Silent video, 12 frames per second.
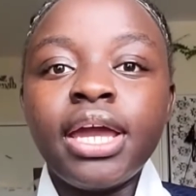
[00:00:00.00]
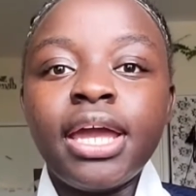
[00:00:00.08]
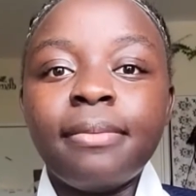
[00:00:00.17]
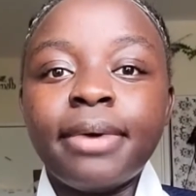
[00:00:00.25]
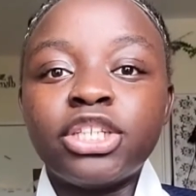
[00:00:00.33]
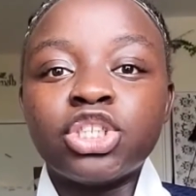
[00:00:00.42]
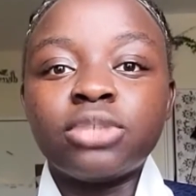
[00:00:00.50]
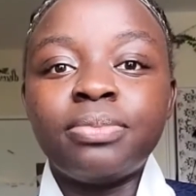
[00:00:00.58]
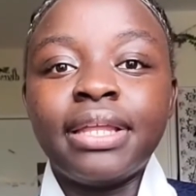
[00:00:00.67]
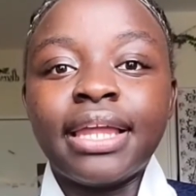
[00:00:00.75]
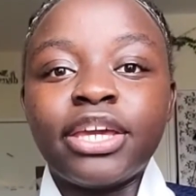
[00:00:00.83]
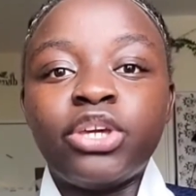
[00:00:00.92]
It might just
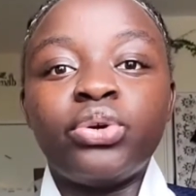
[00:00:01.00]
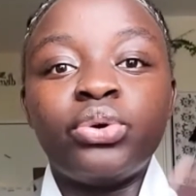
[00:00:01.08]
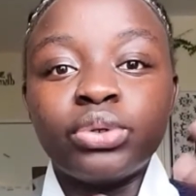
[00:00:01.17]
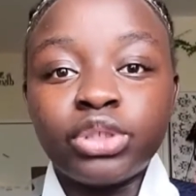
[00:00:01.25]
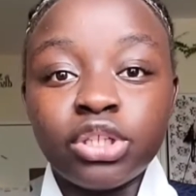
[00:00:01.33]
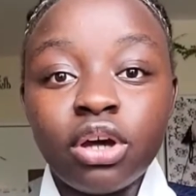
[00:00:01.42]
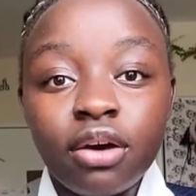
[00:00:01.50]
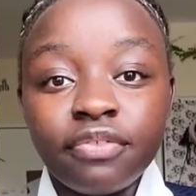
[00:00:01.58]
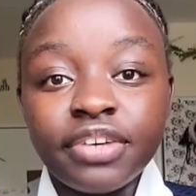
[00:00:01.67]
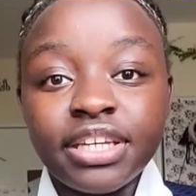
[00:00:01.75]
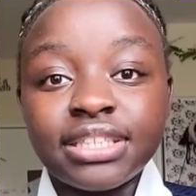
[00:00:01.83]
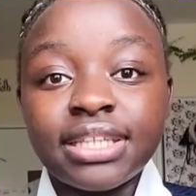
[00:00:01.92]
be like you go to the
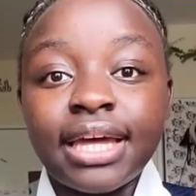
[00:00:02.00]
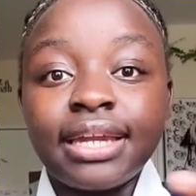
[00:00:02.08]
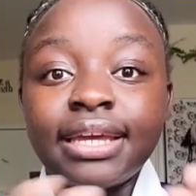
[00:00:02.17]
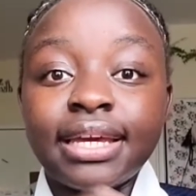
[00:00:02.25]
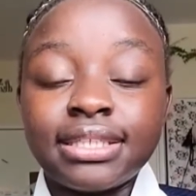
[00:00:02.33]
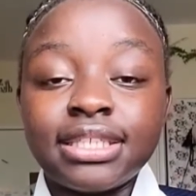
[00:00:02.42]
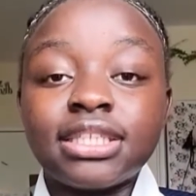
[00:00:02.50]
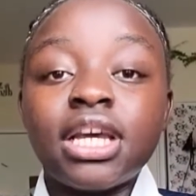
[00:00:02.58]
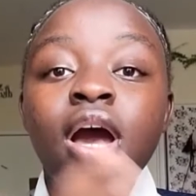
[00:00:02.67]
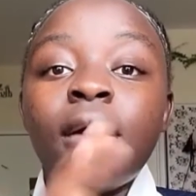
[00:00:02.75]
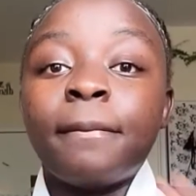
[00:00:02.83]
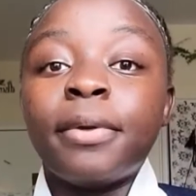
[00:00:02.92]
office and get it.
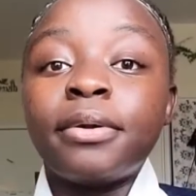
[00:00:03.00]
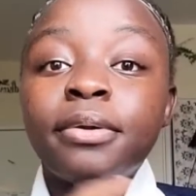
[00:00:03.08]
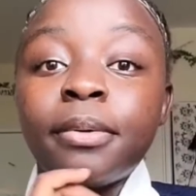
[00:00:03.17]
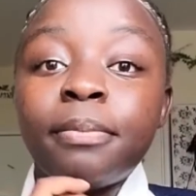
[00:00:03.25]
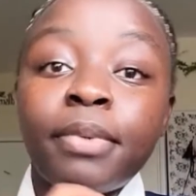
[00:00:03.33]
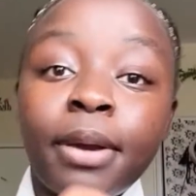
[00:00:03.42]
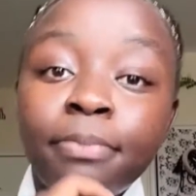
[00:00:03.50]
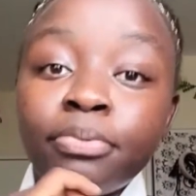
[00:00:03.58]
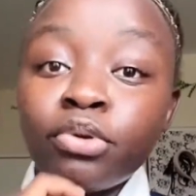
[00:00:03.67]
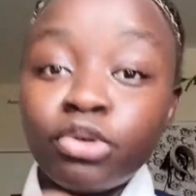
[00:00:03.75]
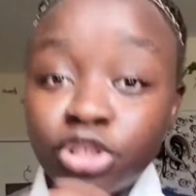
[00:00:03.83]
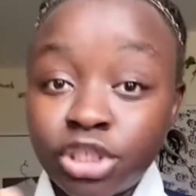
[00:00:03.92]
But the
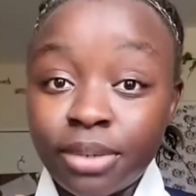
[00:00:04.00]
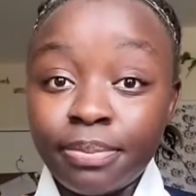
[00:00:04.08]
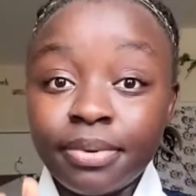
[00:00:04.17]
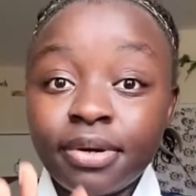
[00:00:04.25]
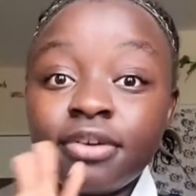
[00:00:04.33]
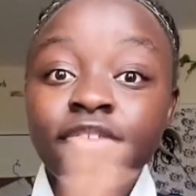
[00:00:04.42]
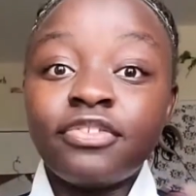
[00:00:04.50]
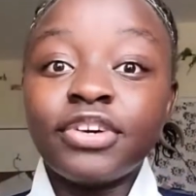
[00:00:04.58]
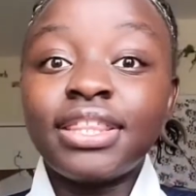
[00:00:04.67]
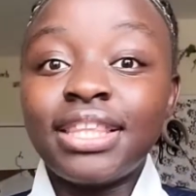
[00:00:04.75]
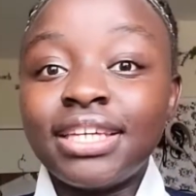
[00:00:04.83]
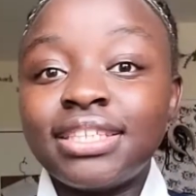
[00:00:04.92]
pro tip
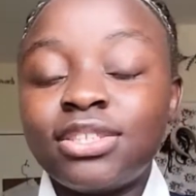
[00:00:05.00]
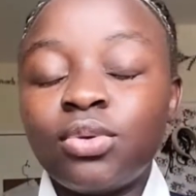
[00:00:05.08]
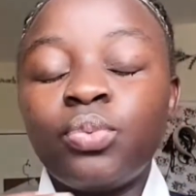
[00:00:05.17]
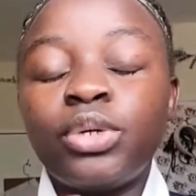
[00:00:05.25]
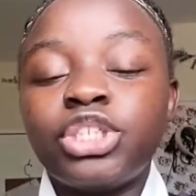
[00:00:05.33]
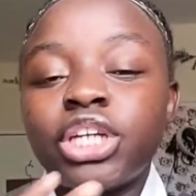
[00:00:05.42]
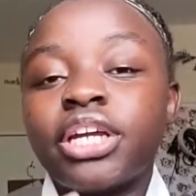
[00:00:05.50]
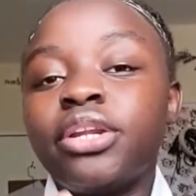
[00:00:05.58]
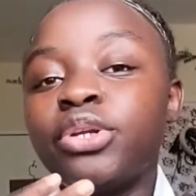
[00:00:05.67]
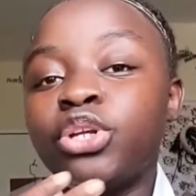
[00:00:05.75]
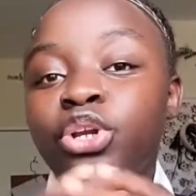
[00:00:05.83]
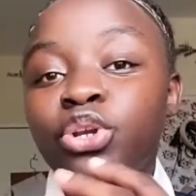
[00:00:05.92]
for this with checking
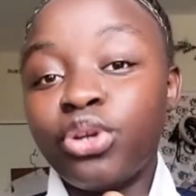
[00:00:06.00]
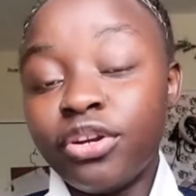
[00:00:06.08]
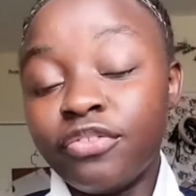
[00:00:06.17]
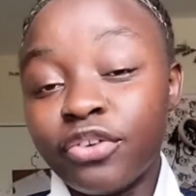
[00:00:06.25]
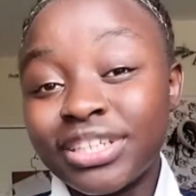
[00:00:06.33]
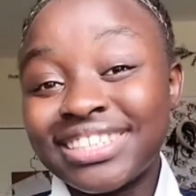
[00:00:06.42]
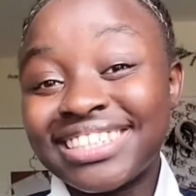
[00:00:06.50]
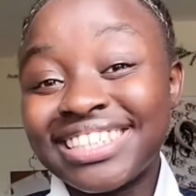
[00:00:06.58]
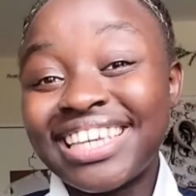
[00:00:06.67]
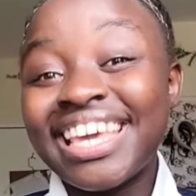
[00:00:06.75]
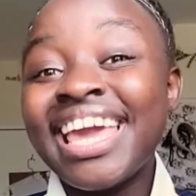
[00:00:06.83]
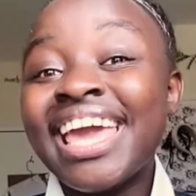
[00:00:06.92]
with your
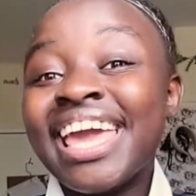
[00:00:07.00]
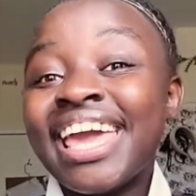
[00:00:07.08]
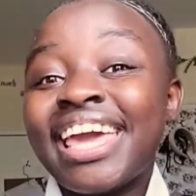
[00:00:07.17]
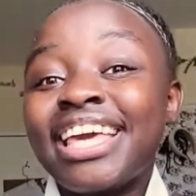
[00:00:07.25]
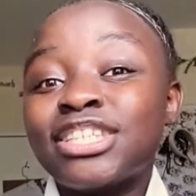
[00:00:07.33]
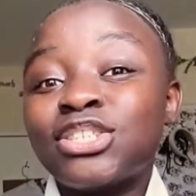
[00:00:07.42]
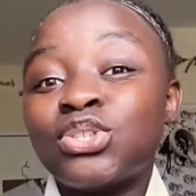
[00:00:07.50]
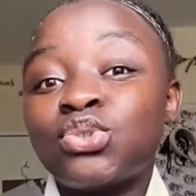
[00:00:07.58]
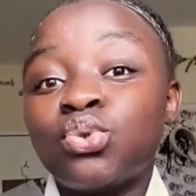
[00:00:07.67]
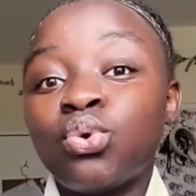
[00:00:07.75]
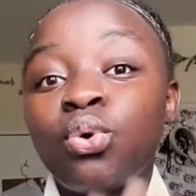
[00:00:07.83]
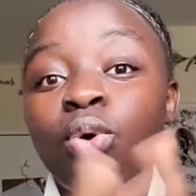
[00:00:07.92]
university is
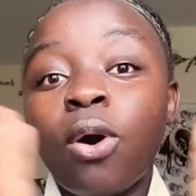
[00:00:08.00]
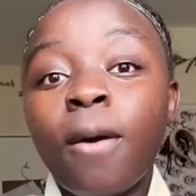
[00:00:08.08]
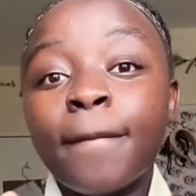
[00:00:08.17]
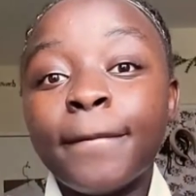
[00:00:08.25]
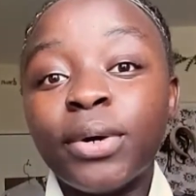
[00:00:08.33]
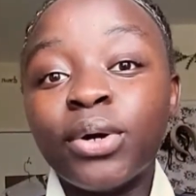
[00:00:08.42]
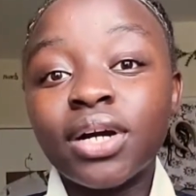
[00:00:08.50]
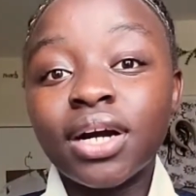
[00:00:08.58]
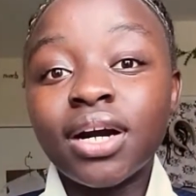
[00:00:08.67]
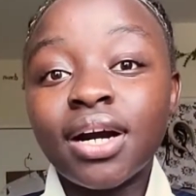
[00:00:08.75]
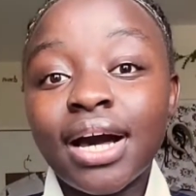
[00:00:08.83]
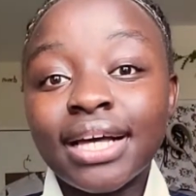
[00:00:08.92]
to book
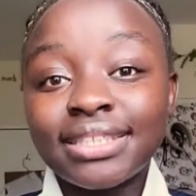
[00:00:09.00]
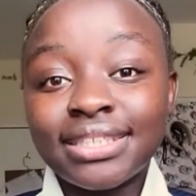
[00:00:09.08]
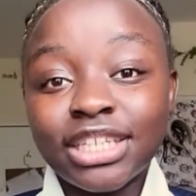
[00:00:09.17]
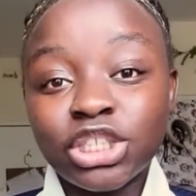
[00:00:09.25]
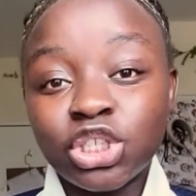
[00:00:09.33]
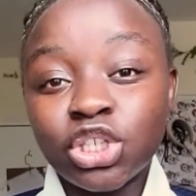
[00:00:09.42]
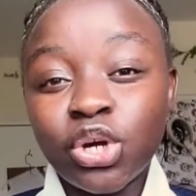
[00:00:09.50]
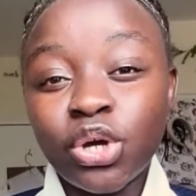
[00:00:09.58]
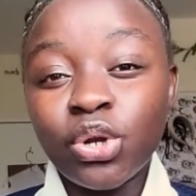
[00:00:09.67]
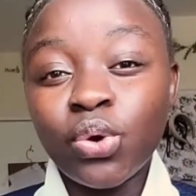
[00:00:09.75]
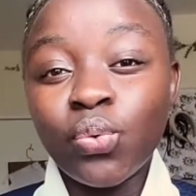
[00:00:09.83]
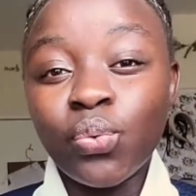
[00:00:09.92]
a
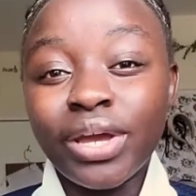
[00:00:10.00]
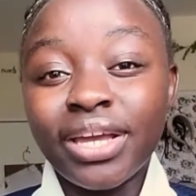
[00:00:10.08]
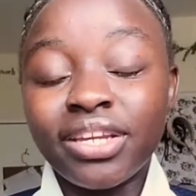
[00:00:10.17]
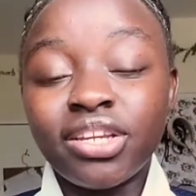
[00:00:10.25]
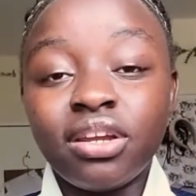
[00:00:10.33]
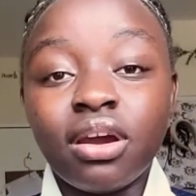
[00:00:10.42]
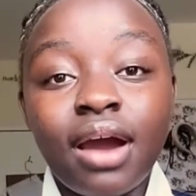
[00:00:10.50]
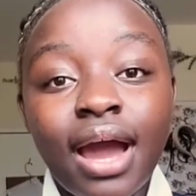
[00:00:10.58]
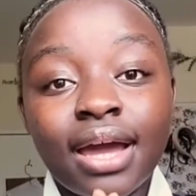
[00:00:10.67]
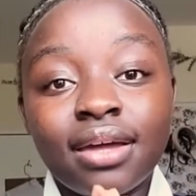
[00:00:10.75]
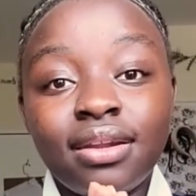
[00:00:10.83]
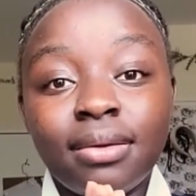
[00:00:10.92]
session with your
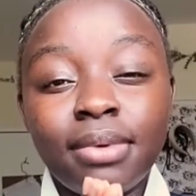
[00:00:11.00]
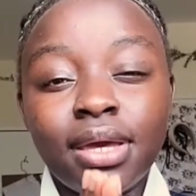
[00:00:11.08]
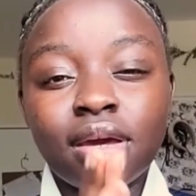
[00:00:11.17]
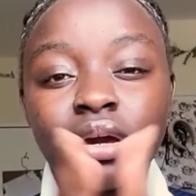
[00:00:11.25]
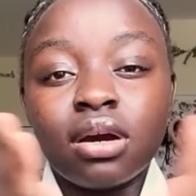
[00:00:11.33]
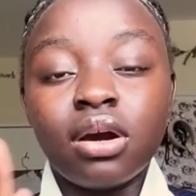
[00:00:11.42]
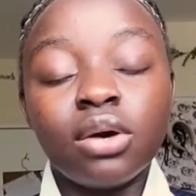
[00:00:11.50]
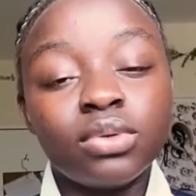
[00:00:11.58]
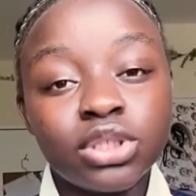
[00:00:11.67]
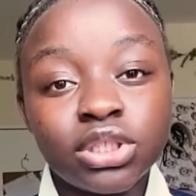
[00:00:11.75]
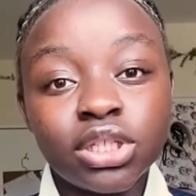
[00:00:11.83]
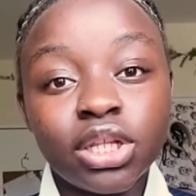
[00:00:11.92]
academic
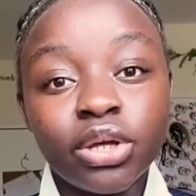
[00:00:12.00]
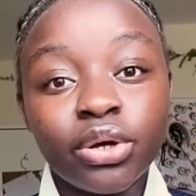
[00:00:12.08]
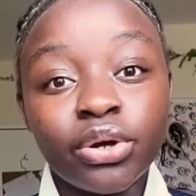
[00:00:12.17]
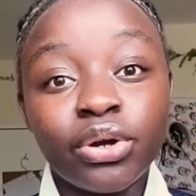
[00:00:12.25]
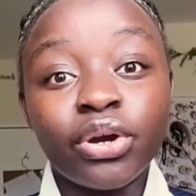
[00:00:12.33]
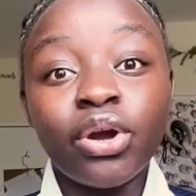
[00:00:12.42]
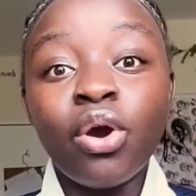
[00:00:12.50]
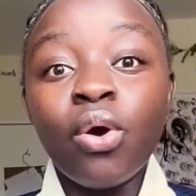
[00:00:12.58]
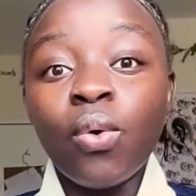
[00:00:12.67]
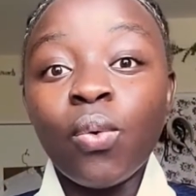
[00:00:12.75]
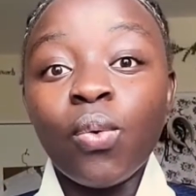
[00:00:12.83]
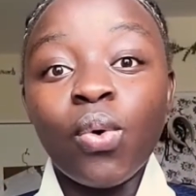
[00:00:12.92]
counselor,
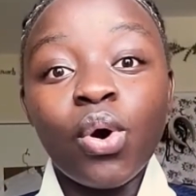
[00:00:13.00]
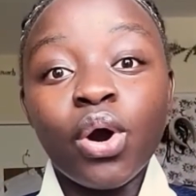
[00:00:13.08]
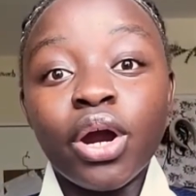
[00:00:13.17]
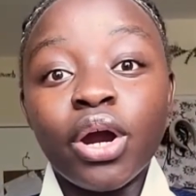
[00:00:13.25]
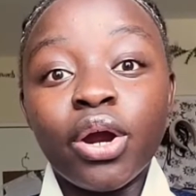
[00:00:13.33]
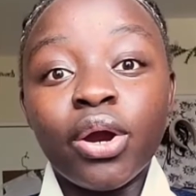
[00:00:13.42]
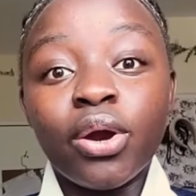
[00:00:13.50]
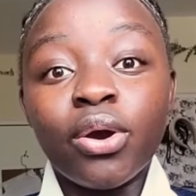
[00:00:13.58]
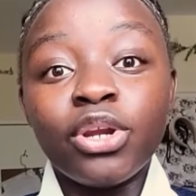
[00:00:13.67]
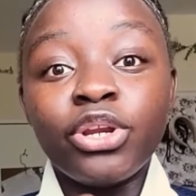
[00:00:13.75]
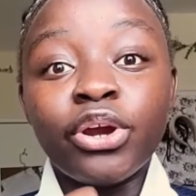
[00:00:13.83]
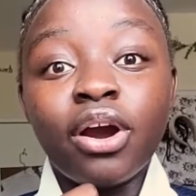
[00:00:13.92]
or
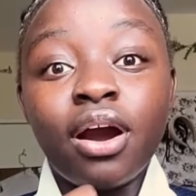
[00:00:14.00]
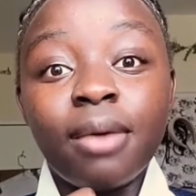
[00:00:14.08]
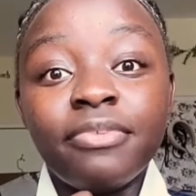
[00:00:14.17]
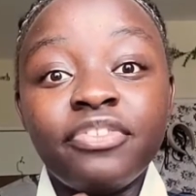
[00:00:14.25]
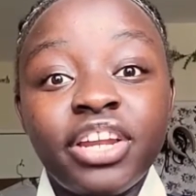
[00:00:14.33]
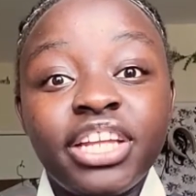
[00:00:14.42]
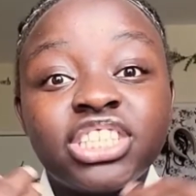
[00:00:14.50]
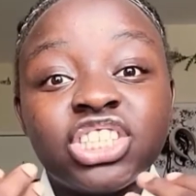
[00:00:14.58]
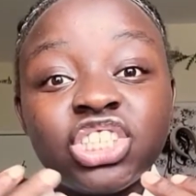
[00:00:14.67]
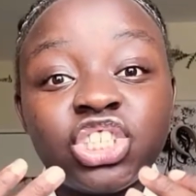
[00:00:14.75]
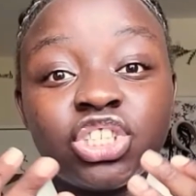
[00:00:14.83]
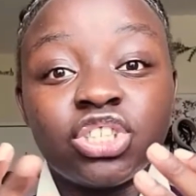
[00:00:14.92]
if you're an
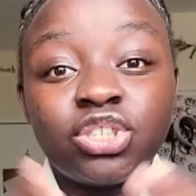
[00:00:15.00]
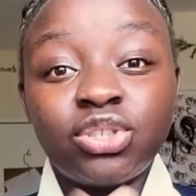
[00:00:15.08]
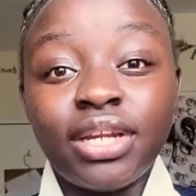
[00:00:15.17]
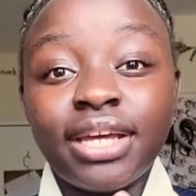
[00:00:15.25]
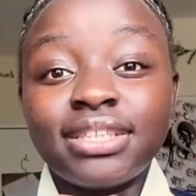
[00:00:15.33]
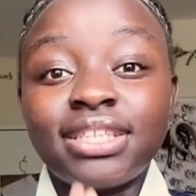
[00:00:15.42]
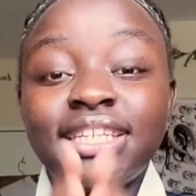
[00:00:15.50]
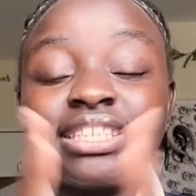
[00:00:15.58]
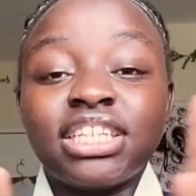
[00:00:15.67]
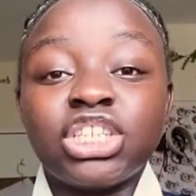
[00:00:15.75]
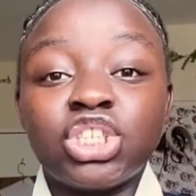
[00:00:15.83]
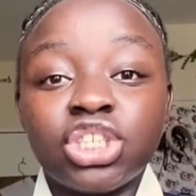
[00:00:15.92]
international student, the
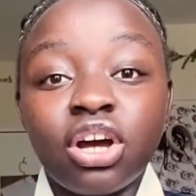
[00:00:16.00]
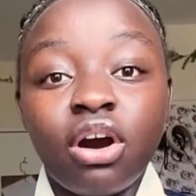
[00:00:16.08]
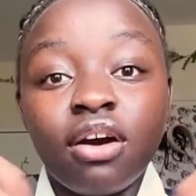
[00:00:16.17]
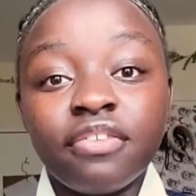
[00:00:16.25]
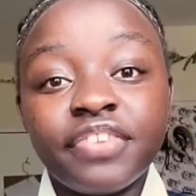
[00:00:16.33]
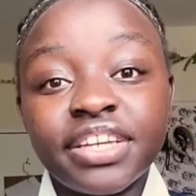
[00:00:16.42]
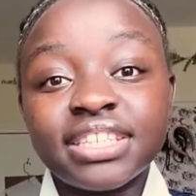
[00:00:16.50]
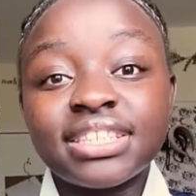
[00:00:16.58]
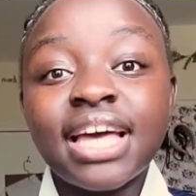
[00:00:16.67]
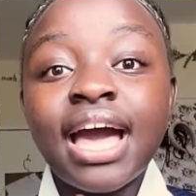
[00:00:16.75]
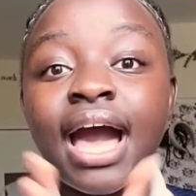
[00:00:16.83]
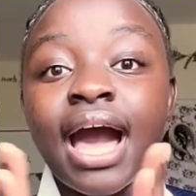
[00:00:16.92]
international office.